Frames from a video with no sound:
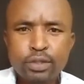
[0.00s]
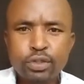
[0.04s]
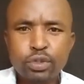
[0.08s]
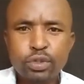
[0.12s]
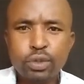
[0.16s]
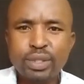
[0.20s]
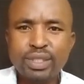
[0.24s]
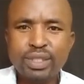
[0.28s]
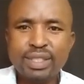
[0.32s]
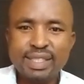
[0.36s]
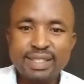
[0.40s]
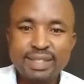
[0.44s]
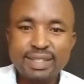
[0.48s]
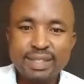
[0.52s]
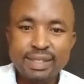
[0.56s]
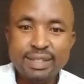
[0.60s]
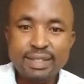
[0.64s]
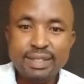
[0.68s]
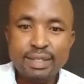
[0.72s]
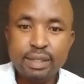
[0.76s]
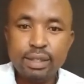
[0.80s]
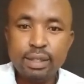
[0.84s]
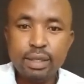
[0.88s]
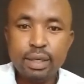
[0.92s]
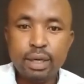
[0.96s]
it is
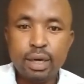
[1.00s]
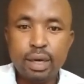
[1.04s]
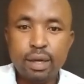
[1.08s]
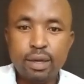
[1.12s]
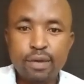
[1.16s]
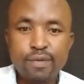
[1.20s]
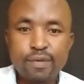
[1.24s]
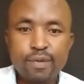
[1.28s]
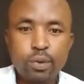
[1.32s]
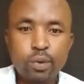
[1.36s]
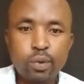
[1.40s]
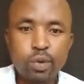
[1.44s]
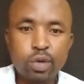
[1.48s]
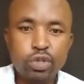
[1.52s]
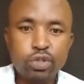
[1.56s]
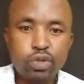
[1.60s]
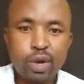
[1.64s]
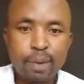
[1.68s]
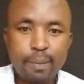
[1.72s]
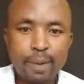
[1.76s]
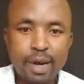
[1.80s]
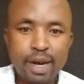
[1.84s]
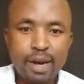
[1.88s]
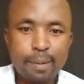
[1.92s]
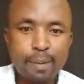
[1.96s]
easy if you want
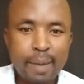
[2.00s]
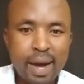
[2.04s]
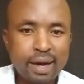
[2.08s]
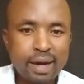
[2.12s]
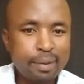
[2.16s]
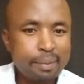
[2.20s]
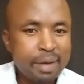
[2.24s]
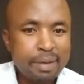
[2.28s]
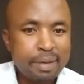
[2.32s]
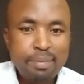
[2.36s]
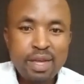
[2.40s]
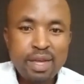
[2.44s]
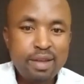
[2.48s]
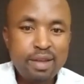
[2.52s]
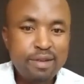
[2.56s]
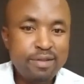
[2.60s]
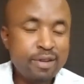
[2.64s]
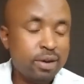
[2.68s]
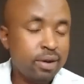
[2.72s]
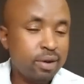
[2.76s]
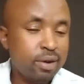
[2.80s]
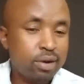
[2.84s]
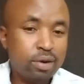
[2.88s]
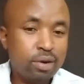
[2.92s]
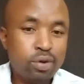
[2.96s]
your money back. Maybe
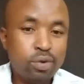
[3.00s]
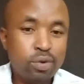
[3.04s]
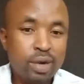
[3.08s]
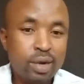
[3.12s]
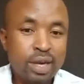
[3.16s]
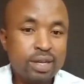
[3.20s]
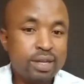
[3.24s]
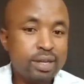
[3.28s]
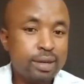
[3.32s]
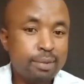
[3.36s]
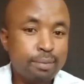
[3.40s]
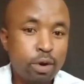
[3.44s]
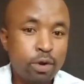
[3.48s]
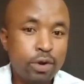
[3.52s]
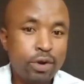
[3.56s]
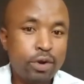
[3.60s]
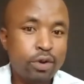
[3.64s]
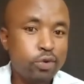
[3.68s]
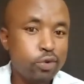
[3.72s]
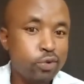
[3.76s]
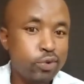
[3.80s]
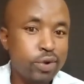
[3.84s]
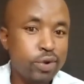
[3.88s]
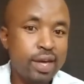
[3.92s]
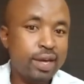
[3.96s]
even you get a bond
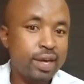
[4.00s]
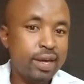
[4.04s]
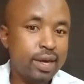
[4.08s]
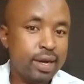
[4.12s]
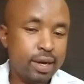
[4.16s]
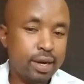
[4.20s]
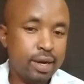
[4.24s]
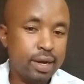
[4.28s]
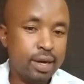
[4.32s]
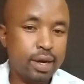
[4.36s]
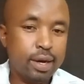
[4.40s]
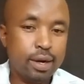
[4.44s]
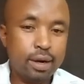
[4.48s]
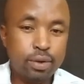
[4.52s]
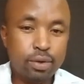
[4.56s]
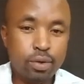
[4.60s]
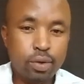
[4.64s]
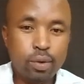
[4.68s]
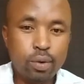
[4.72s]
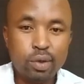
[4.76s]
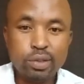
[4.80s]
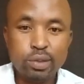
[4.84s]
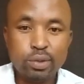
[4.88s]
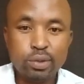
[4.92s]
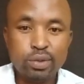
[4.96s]
today and you
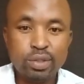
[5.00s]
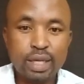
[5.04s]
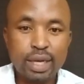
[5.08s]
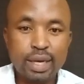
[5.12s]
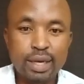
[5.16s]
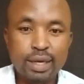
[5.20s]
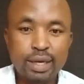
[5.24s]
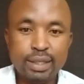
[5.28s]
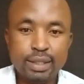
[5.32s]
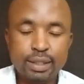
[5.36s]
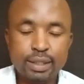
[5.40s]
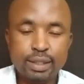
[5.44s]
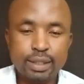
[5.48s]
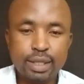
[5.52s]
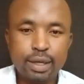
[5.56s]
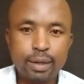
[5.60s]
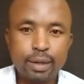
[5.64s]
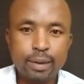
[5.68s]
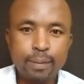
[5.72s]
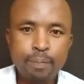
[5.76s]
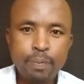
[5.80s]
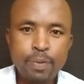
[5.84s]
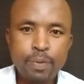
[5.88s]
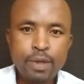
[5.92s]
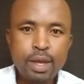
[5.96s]
want to sell it
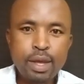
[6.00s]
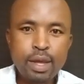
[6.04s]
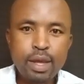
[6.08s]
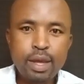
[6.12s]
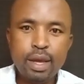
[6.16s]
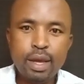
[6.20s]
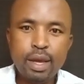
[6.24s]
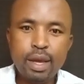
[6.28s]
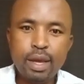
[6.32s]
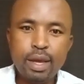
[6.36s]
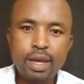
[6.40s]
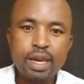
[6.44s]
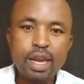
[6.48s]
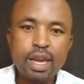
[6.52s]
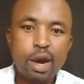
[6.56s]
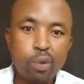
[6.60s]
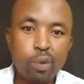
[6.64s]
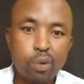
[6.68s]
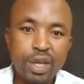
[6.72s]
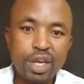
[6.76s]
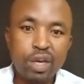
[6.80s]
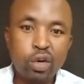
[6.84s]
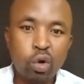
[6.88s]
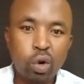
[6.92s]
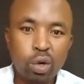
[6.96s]
in a
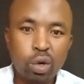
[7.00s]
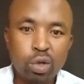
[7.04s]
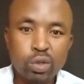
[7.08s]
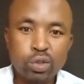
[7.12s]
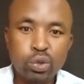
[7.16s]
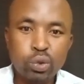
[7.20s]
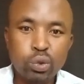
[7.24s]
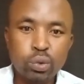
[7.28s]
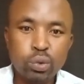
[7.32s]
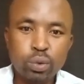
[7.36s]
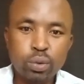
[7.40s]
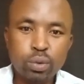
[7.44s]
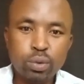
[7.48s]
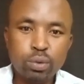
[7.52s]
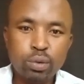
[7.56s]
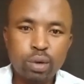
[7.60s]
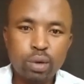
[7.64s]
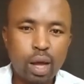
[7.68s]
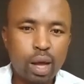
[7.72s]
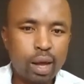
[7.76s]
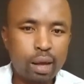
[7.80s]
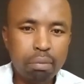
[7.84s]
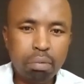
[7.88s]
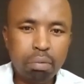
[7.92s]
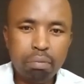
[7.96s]
week or two.
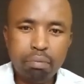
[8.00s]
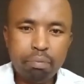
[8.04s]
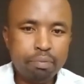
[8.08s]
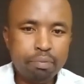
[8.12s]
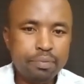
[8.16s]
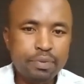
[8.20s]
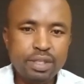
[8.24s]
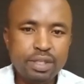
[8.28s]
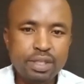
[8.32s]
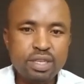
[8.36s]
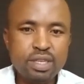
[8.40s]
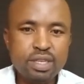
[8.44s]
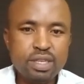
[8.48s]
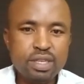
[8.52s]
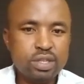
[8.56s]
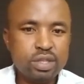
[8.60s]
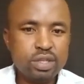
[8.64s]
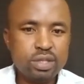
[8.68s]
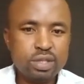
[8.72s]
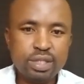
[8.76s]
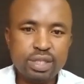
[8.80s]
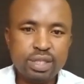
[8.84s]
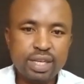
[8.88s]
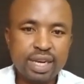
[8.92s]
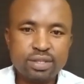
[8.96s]
This
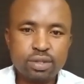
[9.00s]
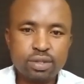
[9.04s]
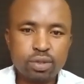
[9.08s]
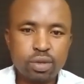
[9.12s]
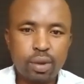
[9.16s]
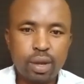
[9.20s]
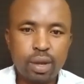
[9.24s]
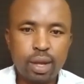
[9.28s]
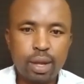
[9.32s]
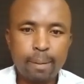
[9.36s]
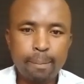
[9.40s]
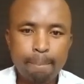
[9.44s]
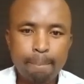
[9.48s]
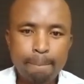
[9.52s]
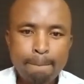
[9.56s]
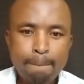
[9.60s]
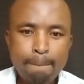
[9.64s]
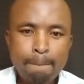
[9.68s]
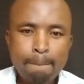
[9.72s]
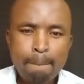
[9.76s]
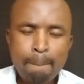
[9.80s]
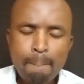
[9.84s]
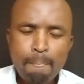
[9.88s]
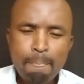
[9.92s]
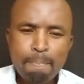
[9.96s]
is just okay.
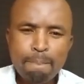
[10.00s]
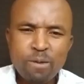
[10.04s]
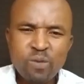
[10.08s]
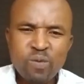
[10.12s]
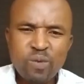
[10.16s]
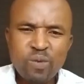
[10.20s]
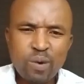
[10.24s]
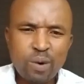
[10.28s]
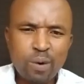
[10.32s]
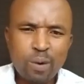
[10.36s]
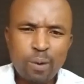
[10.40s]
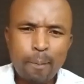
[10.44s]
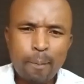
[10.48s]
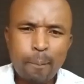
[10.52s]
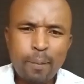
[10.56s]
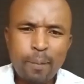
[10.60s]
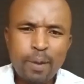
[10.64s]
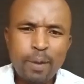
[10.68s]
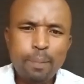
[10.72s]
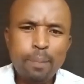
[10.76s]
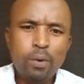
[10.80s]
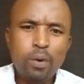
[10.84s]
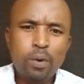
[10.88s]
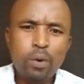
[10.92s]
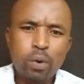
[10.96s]
For
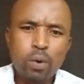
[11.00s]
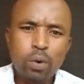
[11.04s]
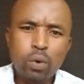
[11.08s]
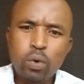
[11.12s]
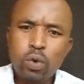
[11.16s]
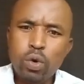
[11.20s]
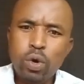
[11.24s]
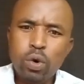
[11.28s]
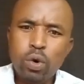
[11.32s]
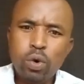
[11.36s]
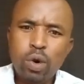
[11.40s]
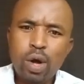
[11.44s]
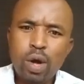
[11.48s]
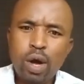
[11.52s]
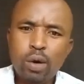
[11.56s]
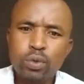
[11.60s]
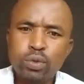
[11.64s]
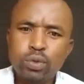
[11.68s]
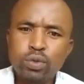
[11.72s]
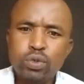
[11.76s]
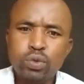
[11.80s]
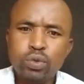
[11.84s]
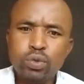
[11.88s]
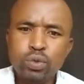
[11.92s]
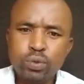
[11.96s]
people who know
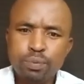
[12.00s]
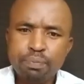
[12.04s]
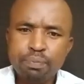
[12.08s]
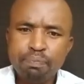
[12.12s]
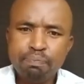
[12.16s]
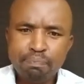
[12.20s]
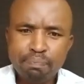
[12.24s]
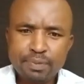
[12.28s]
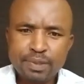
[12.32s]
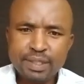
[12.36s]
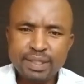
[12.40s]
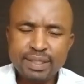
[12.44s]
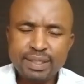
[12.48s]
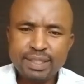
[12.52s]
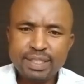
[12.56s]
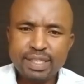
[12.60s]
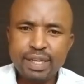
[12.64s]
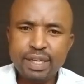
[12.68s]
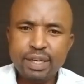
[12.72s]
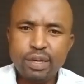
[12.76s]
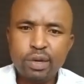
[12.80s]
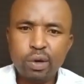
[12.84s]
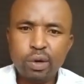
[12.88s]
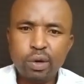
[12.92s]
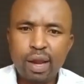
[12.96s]
how to
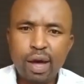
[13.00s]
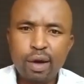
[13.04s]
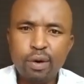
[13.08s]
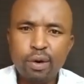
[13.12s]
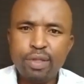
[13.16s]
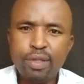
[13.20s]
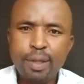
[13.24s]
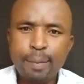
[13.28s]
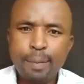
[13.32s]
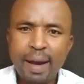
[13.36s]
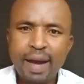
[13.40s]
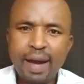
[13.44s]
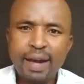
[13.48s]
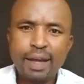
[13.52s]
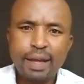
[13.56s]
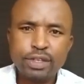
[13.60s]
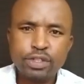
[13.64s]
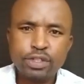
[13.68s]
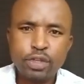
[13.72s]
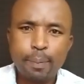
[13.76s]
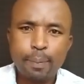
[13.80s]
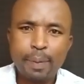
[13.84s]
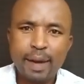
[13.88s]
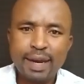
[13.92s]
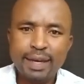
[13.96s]
trade or how the
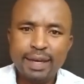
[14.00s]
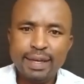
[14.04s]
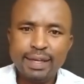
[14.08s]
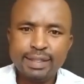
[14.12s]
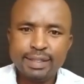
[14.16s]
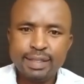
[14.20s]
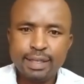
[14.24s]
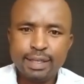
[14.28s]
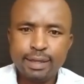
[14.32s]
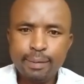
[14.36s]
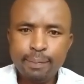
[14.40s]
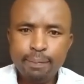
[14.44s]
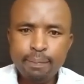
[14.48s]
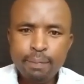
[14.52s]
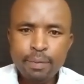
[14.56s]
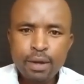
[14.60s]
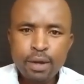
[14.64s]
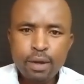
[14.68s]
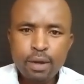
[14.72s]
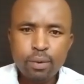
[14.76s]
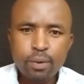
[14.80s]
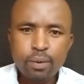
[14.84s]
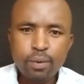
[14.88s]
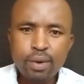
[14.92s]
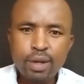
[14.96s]
market operates,
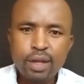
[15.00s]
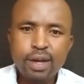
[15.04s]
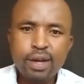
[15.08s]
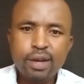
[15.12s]
we